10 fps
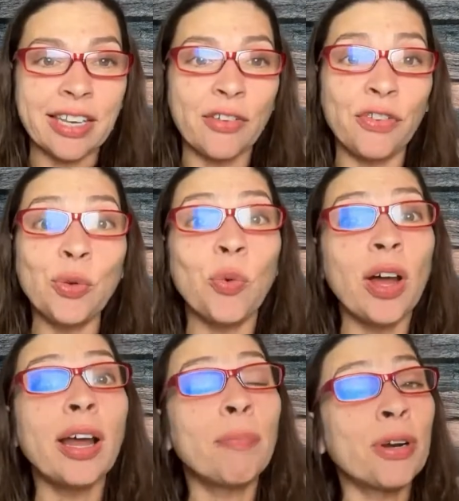And if you
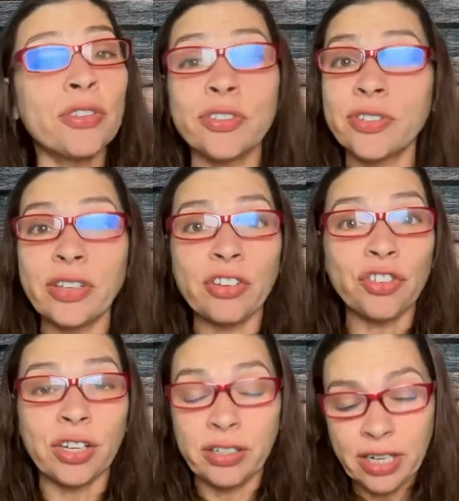want a personal
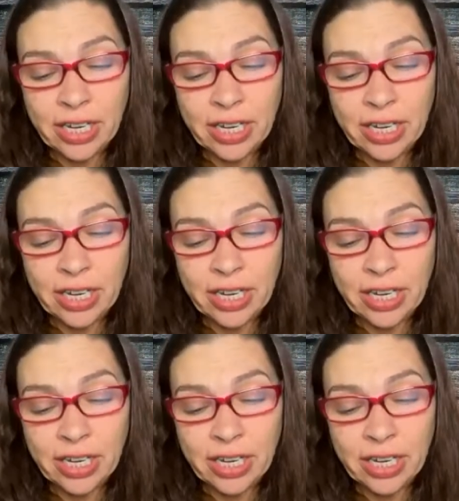session,